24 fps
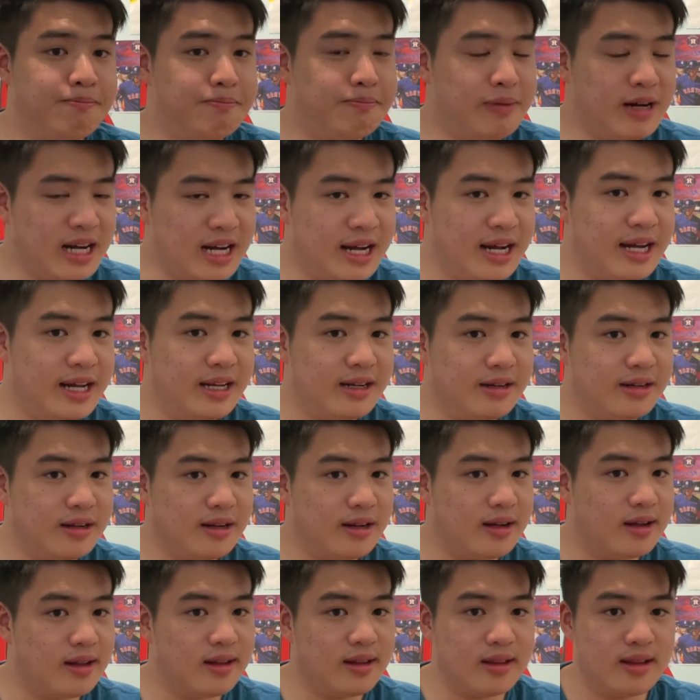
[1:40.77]
but
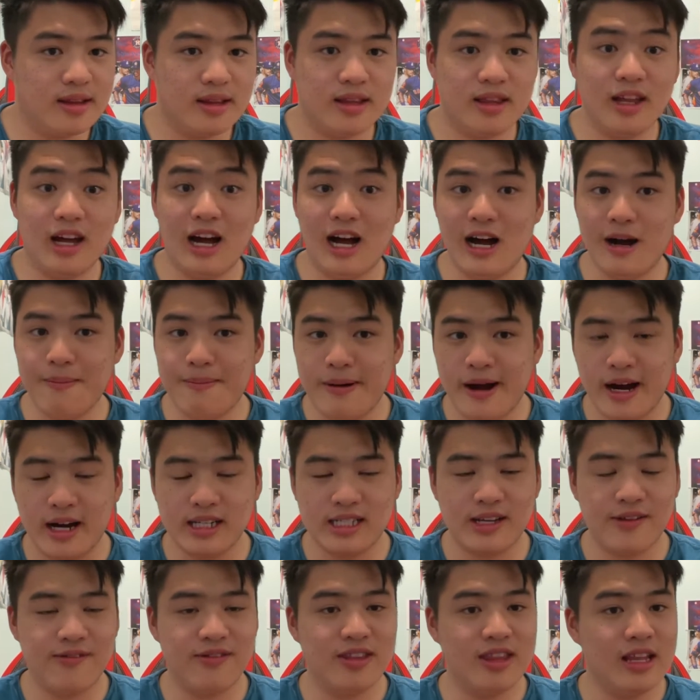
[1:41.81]
the
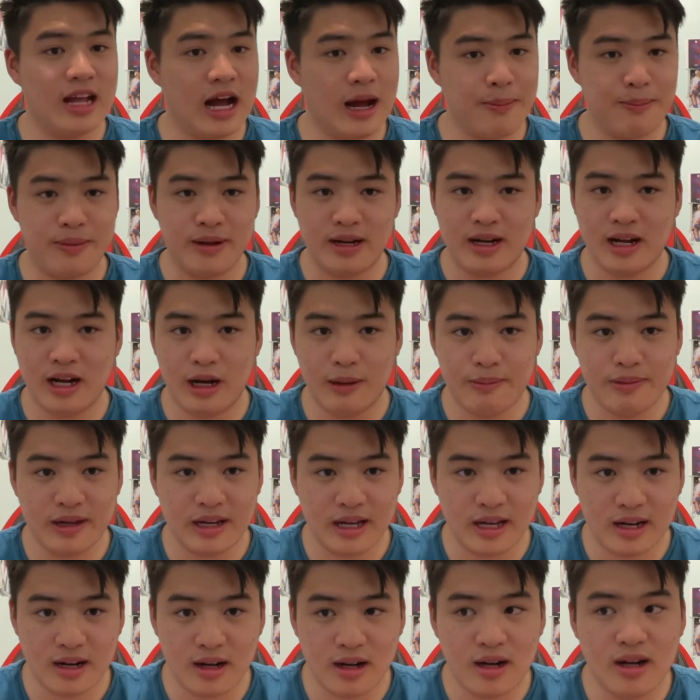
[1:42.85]
umpires have not been helping
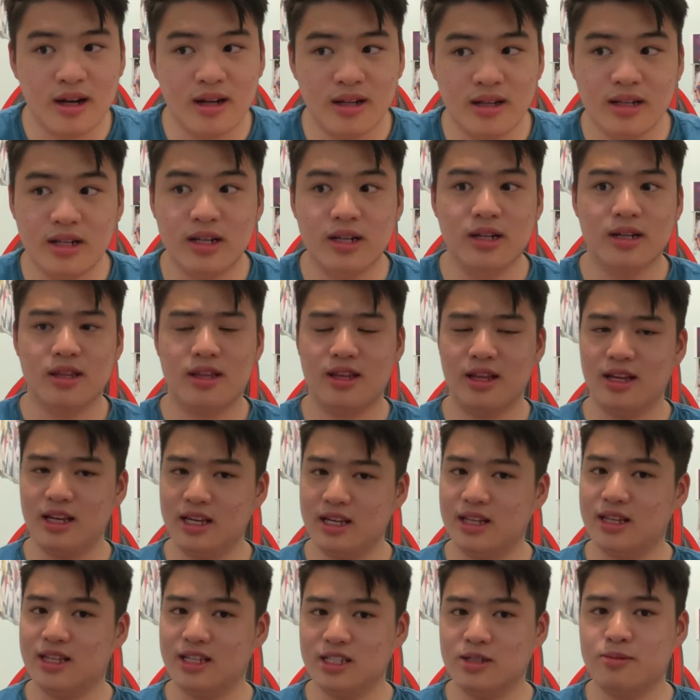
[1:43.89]
at all.
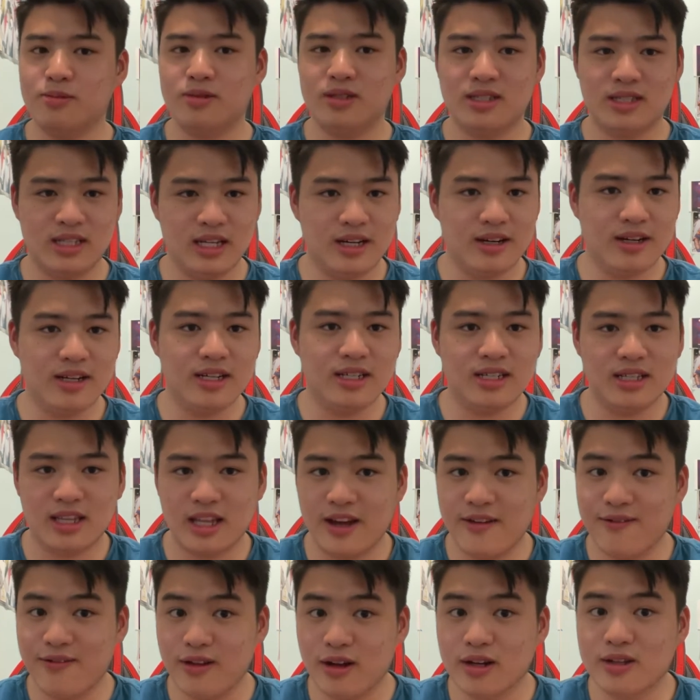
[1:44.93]
This series,
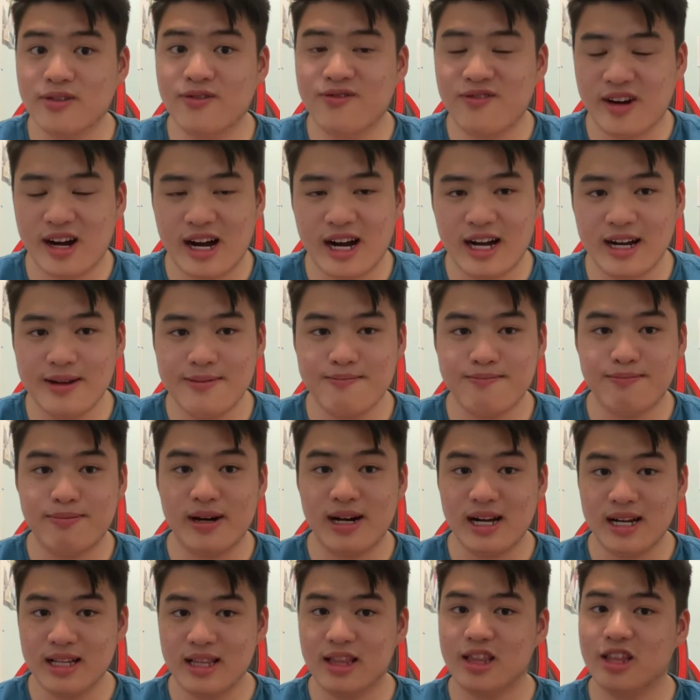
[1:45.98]
they've looked fine,
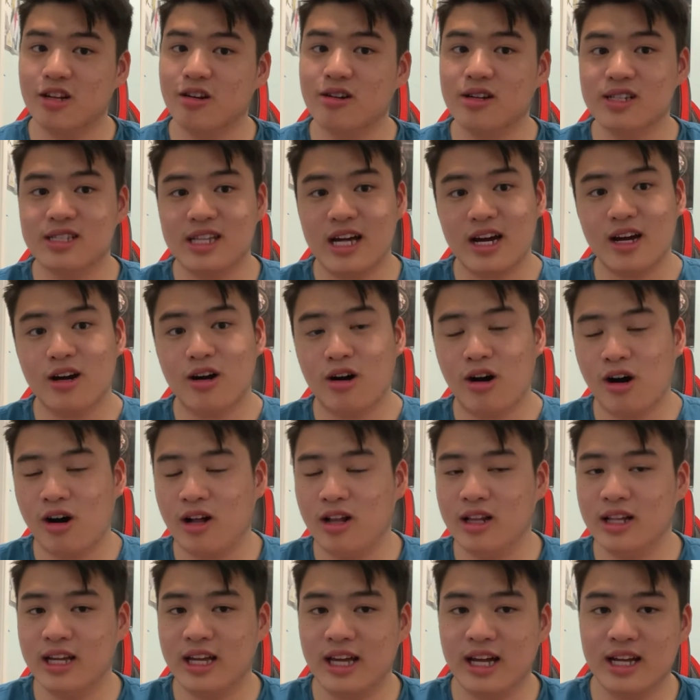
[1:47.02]
but there was that
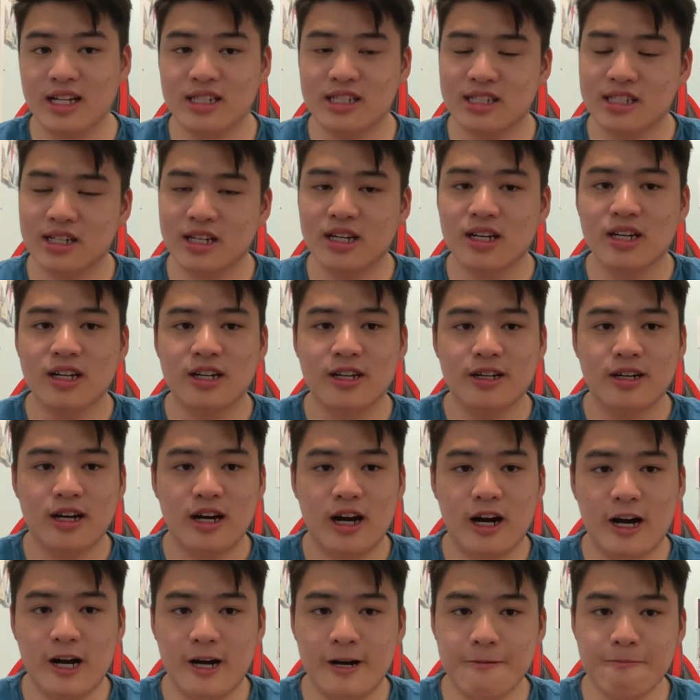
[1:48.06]
call against
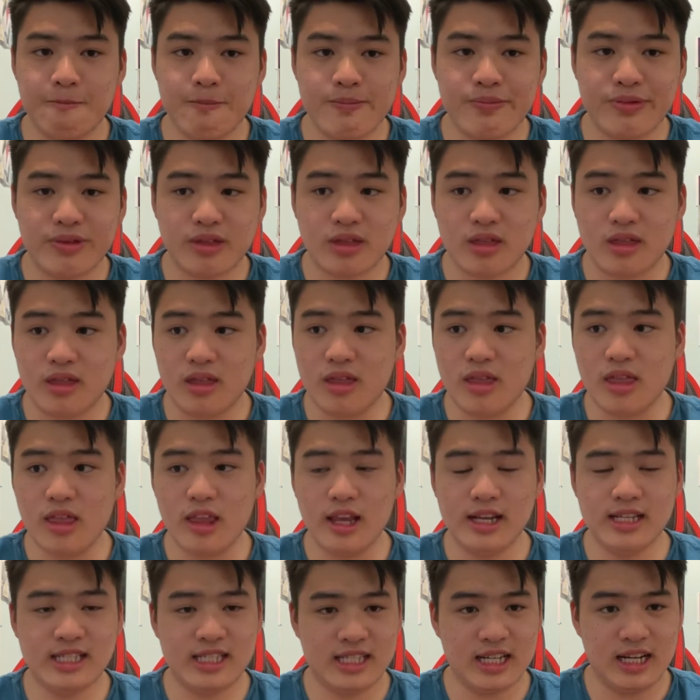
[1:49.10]

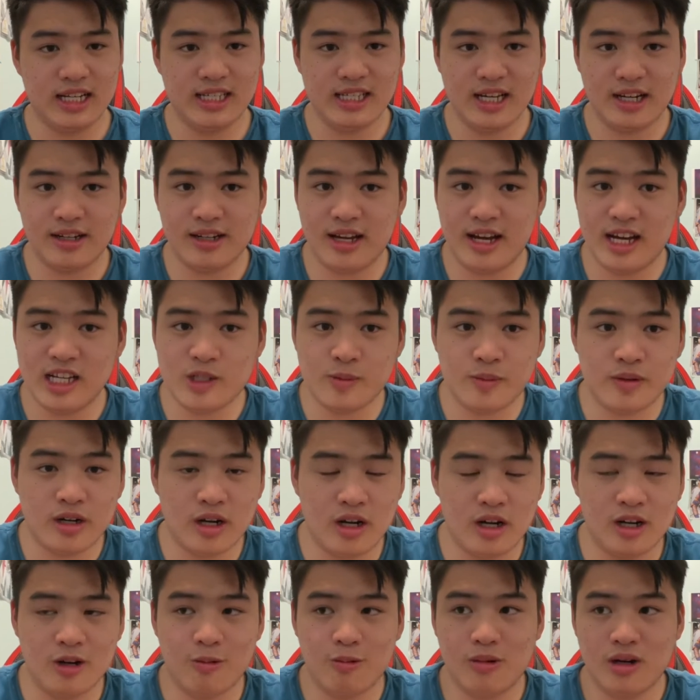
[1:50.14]
Santiago Espinal
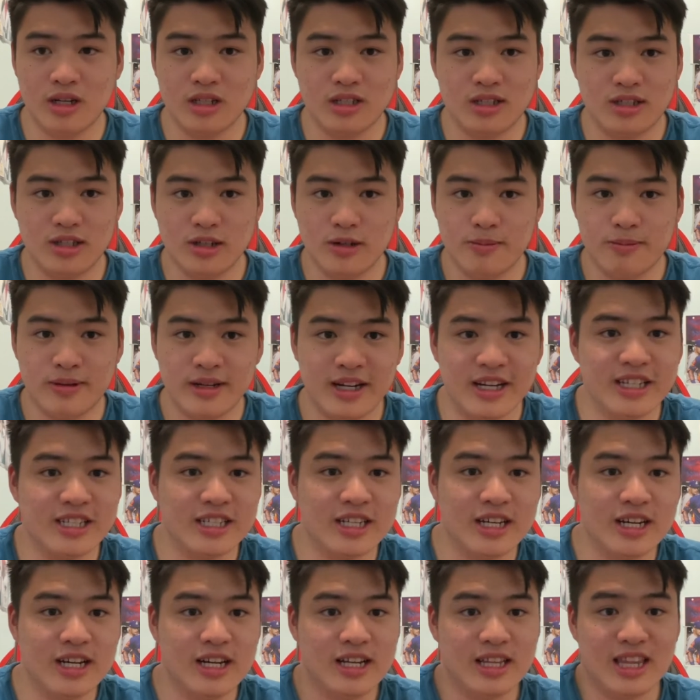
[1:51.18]
on a 1-2 pitch
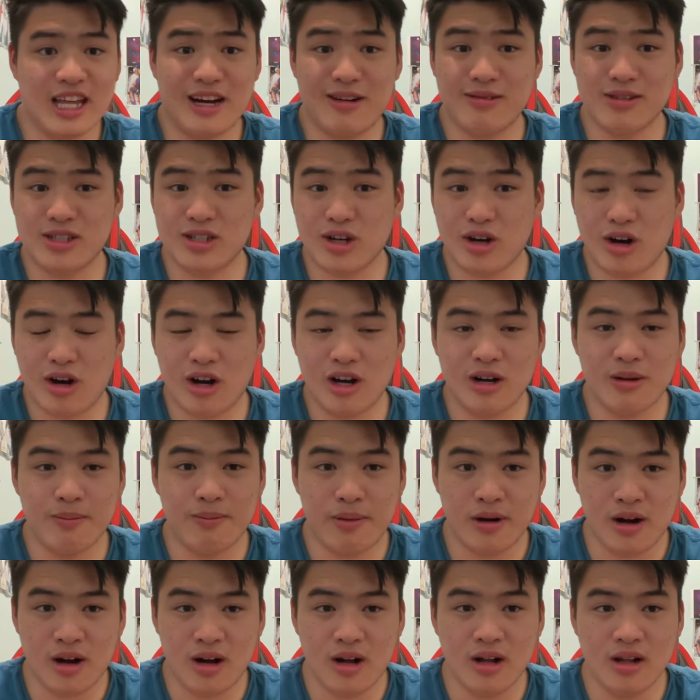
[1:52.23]
that was called a
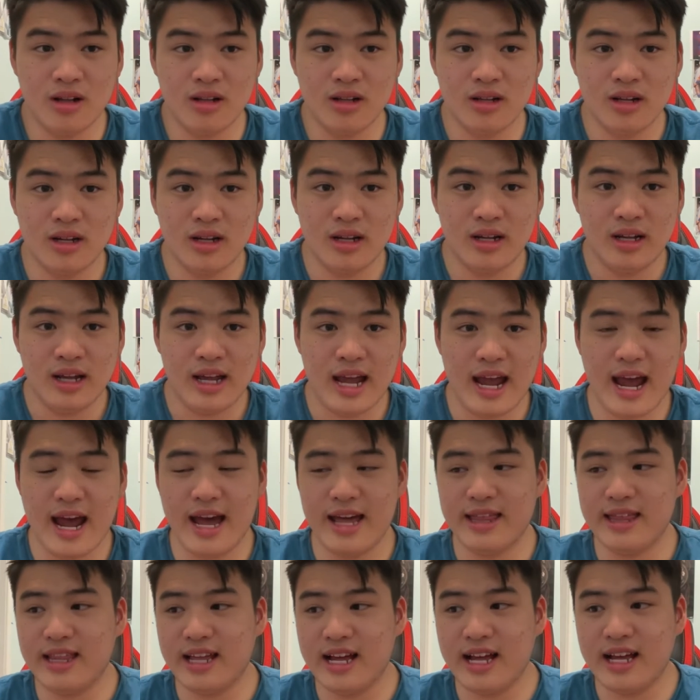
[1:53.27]
ball,
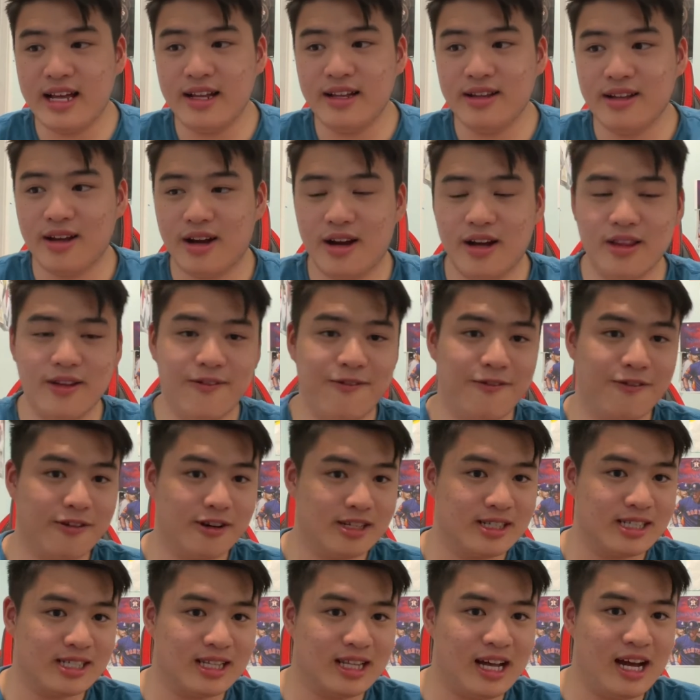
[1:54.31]
and then on the
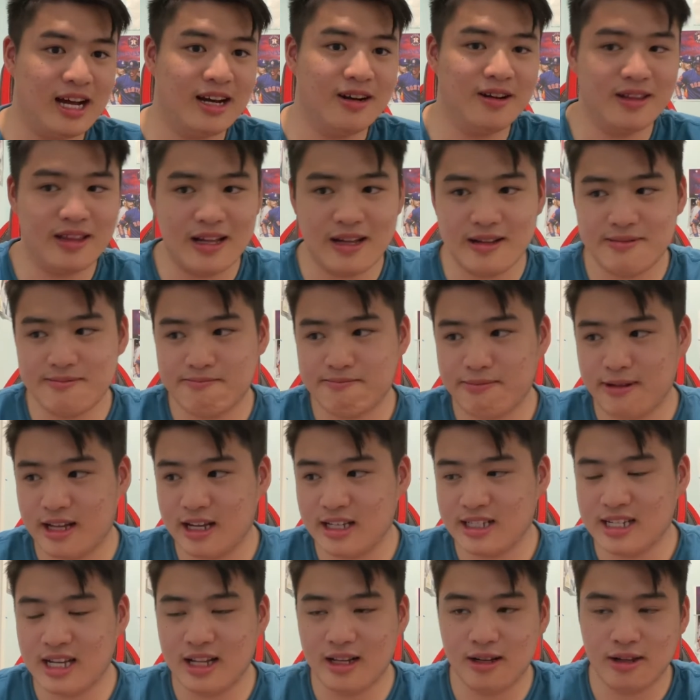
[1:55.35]
first slider that
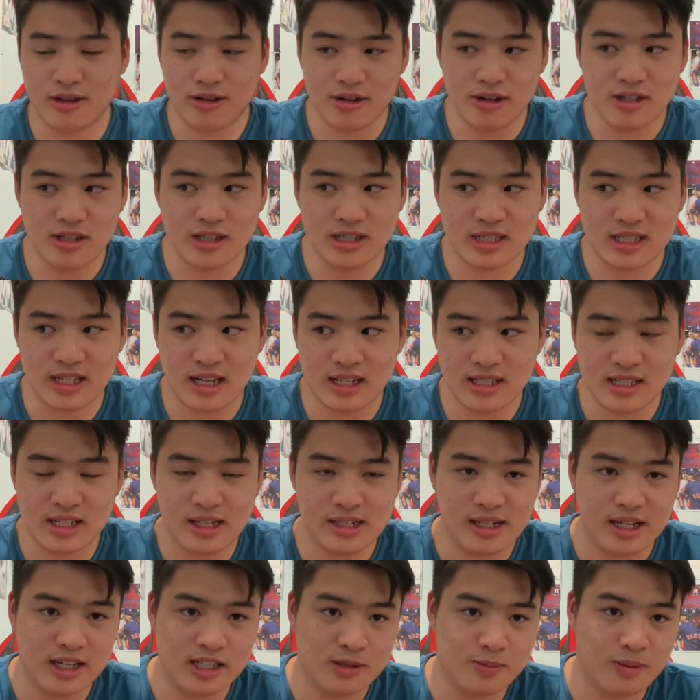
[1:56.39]
Blake Taylor threw to
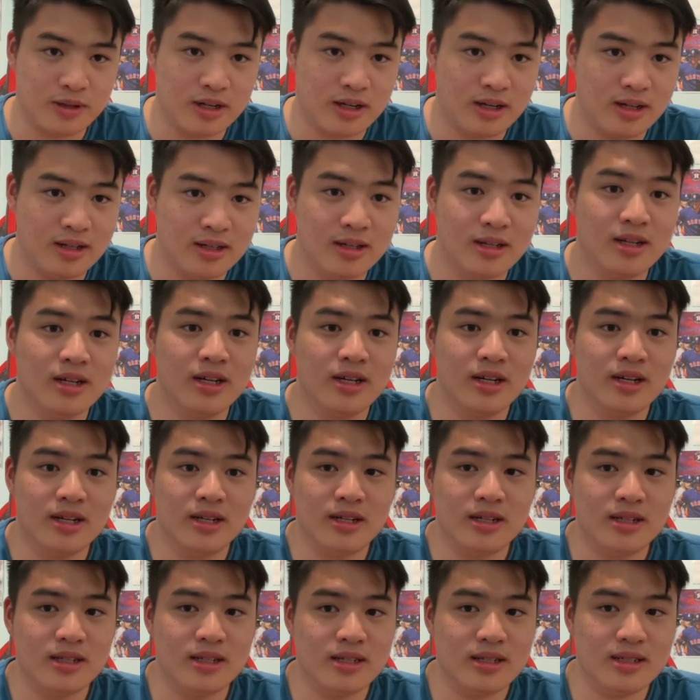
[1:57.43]
Santiago Espinal,
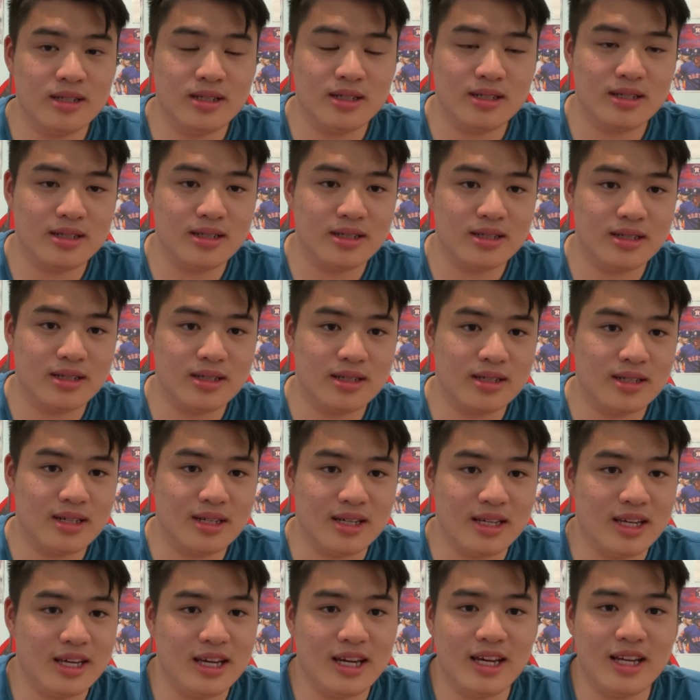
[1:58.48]

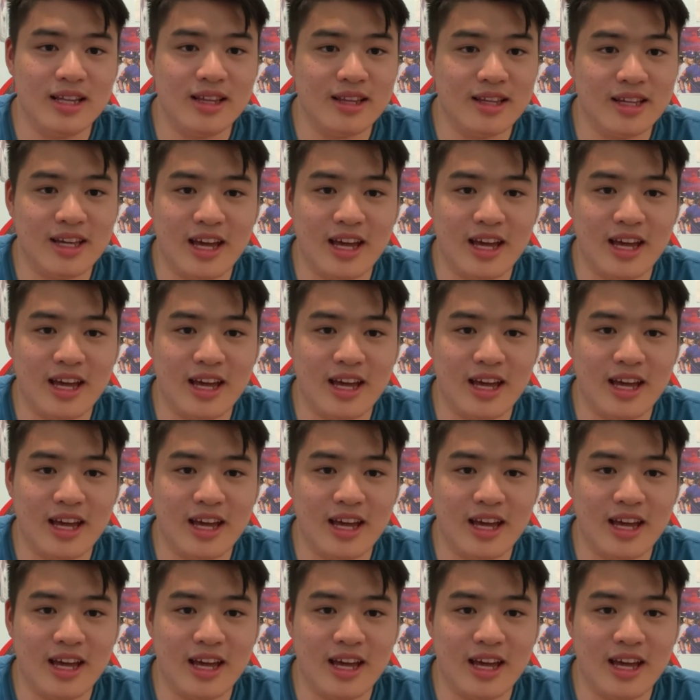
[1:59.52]
he hit the